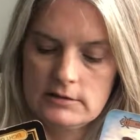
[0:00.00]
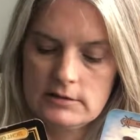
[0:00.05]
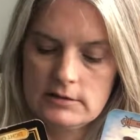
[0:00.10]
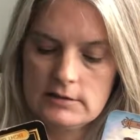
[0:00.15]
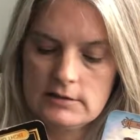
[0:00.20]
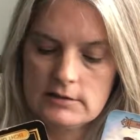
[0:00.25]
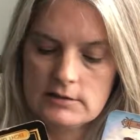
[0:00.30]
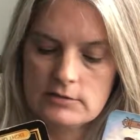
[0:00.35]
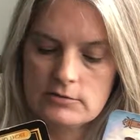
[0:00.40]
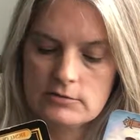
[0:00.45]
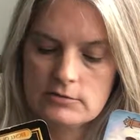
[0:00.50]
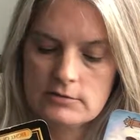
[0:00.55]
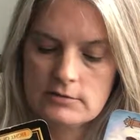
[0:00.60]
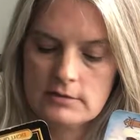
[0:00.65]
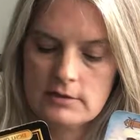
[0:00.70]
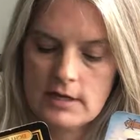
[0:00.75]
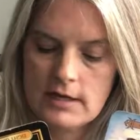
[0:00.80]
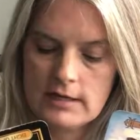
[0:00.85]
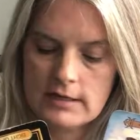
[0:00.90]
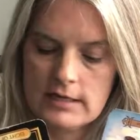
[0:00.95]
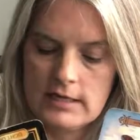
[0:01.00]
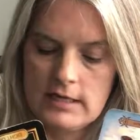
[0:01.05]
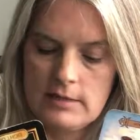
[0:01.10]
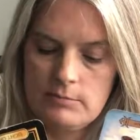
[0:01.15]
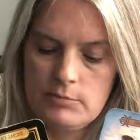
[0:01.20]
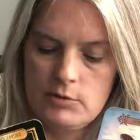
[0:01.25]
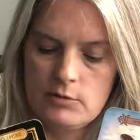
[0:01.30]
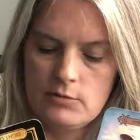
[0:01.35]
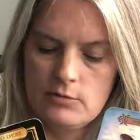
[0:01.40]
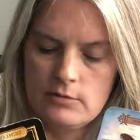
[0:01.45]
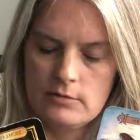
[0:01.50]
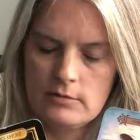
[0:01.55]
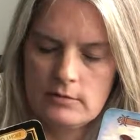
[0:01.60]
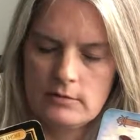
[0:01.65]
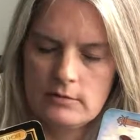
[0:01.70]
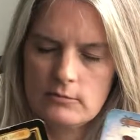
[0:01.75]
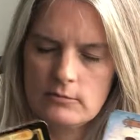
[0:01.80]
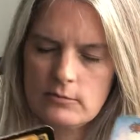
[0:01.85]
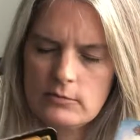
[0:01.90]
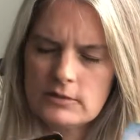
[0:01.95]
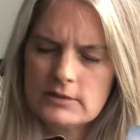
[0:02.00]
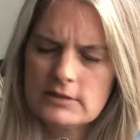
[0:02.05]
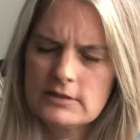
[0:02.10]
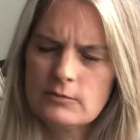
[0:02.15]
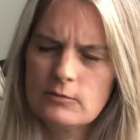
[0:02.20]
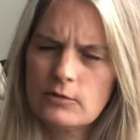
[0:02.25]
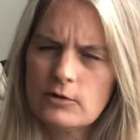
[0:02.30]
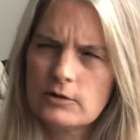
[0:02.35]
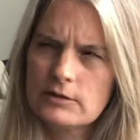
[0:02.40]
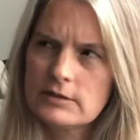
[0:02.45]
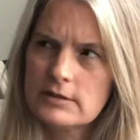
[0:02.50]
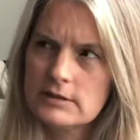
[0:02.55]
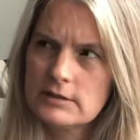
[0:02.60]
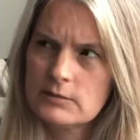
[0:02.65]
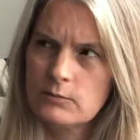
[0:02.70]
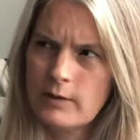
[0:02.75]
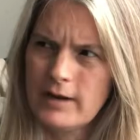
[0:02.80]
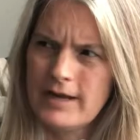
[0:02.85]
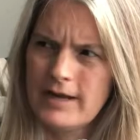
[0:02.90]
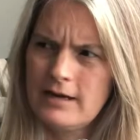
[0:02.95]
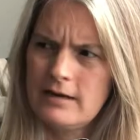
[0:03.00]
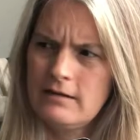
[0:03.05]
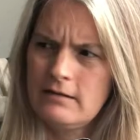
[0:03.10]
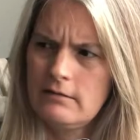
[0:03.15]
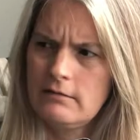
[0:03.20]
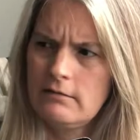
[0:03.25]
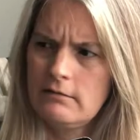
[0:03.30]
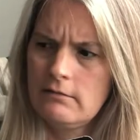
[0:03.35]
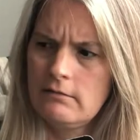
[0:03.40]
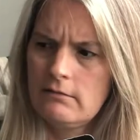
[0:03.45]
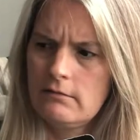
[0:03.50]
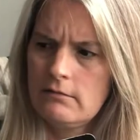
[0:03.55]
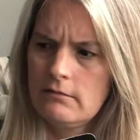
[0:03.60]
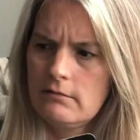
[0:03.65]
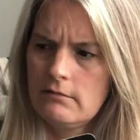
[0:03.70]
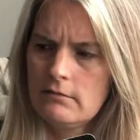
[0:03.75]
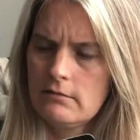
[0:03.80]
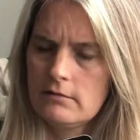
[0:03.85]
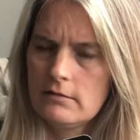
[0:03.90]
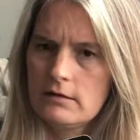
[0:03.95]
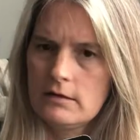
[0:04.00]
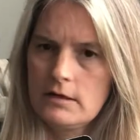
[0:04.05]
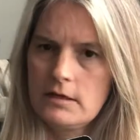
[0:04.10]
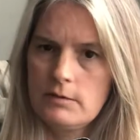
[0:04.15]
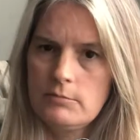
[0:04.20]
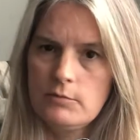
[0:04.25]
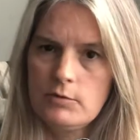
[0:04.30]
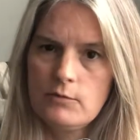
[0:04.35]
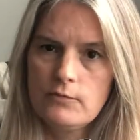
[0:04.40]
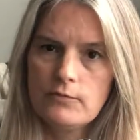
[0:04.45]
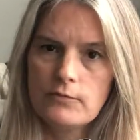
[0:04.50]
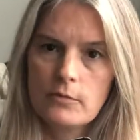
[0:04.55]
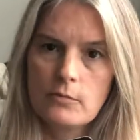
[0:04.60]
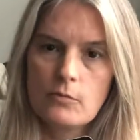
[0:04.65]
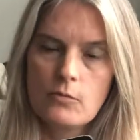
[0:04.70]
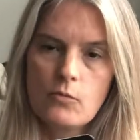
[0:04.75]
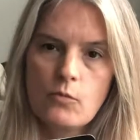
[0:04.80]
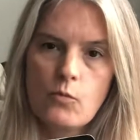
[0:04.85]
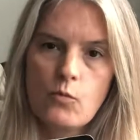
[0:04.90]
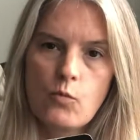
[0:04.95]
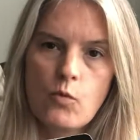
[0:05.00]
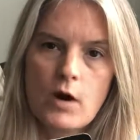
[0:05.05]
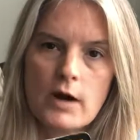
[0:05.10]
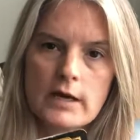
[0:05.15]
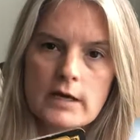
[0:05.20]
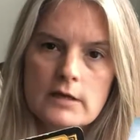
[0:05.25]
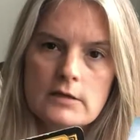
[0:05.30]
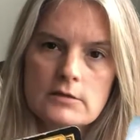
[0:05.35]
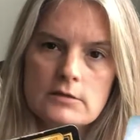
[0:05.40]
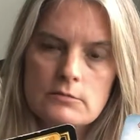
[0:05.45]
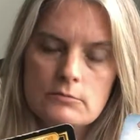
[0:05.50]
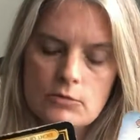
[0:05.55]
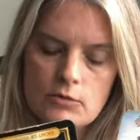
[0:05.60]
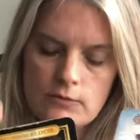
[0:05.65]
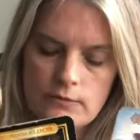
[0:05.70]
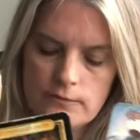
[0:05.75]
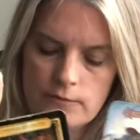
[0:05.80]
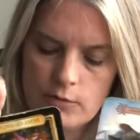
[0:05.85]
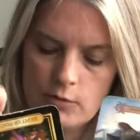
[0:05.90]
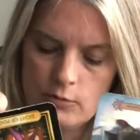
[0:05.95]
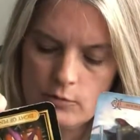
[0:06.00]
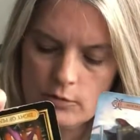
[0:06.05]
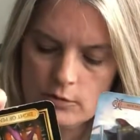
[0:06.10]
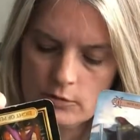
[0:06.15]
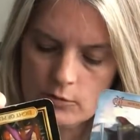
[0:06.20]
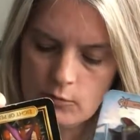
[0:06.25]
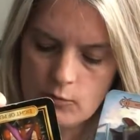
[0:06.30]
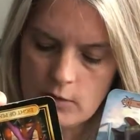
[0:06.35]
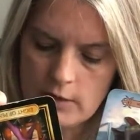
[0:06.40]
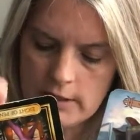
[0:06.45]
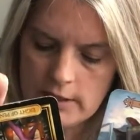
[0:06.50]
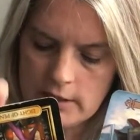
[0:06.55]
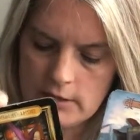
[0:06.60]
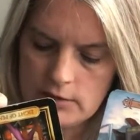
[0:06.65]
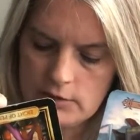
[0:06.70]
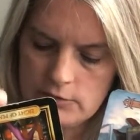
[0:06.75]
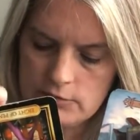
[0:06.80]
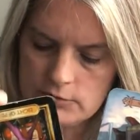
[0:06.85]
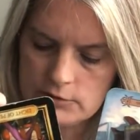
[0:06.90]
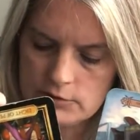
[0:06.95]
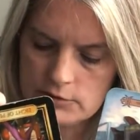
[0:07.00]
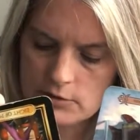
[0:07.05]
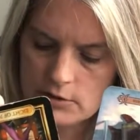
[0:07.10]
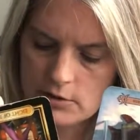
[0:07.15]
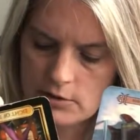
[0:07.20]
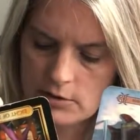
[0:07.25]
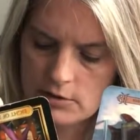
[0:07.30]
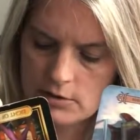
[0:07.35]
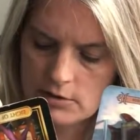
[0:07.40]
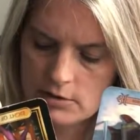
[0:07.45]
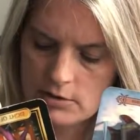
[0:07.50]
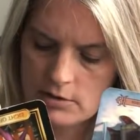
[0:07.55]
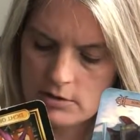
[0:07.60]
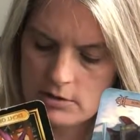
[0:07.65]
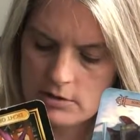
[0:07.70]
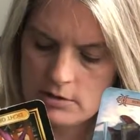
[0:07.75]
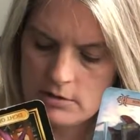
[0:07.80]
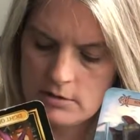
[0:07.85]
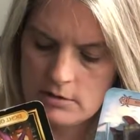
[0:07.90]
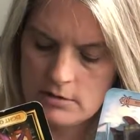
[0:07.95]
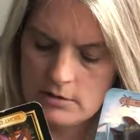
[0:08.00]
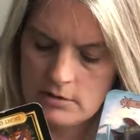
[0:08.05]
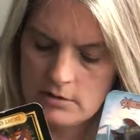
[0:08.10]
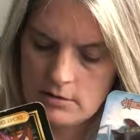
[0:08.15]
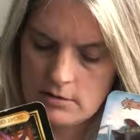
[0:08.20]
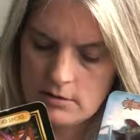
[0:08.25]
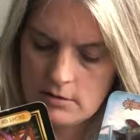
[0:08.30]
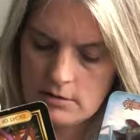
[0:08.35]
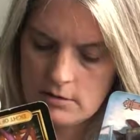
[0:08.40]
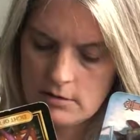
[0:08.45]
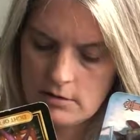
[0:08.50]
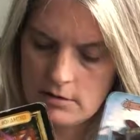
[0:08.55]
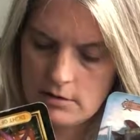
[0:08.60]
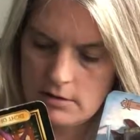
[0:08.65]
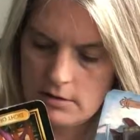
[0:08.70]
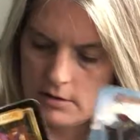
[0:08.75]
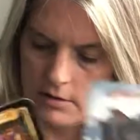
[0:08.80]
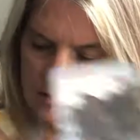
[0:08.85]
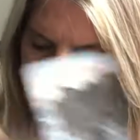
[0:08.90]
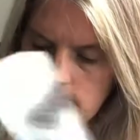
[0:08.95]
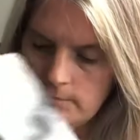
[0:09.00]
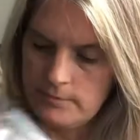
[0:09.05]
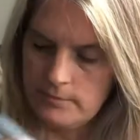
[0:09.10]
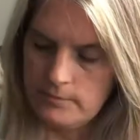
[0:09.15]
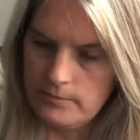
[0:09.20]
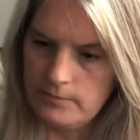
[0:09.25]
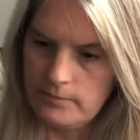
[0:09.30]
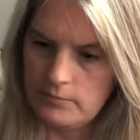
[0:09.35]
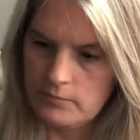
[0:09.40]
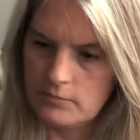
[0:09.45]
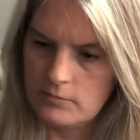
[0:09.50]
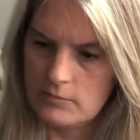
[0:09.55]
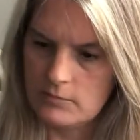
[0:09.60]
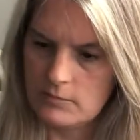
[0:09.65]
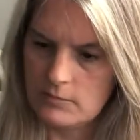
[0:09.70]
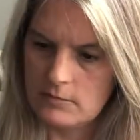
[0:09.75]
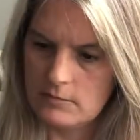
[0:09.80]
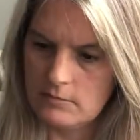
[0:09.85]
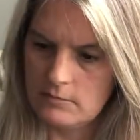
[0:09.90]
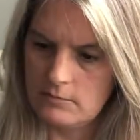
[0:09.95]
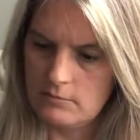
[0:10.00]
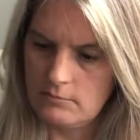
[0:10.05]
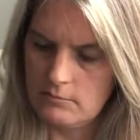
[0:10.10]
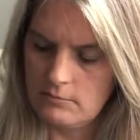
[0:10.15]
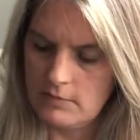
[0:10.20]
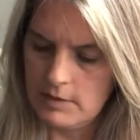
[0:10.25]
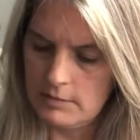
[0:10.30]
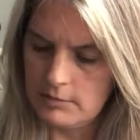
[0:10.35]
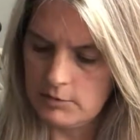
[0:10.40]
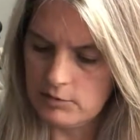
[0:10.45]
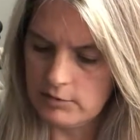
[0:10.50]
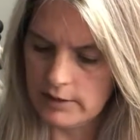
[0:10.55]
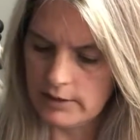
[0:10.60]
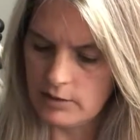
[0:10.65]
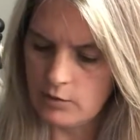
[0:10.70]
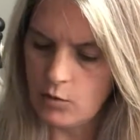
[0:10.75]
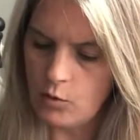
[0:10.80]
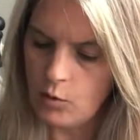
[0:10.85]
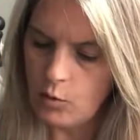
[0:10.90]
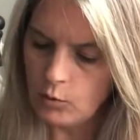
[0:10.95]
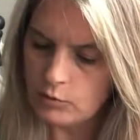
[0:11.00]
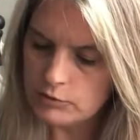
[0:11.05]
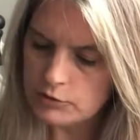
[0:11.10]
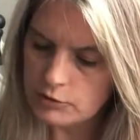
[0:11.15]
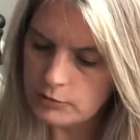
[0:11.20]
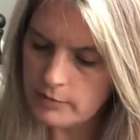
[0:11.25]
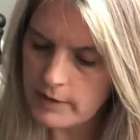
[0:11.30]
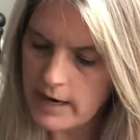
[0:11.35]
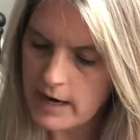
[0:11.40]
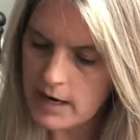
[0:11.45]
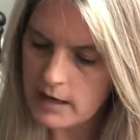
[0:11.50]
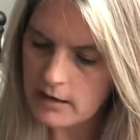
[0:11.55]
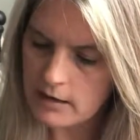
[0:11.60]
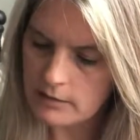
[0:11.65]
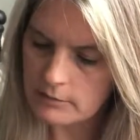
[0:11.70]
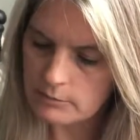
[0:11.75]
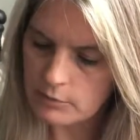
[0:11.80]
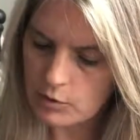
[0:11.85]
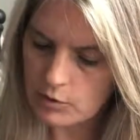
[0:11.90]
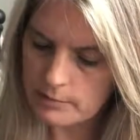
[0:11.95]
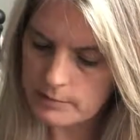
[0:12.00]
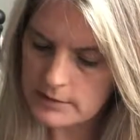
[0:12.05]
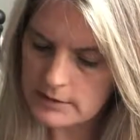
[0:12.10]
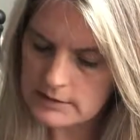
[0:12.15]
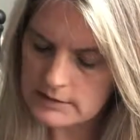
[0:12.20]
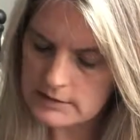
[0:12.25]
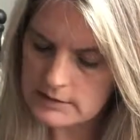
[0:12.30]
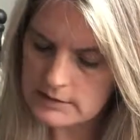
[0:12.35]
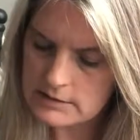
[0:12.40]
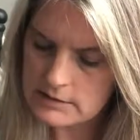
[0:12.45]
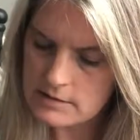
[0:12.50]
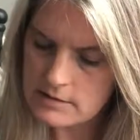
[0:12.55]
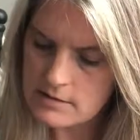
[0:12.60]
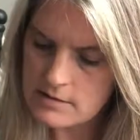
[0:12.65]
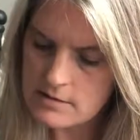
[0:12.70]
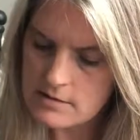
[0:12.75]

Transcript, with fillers: dis uh, keep you, what's the word, dissuade? Keep you from wanting to move forward or wanting a new start. Um, maybe trying to hold you back on purpose